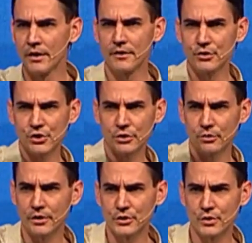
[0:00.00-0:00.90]
There's
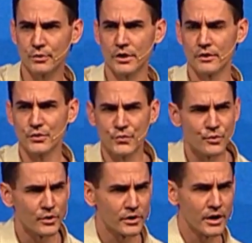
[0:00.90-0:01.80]
two, there's three, there's
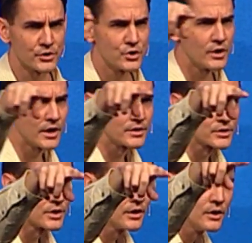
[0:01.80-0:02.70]
four. Got you
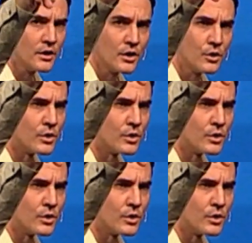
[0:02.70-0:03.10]
guys. Who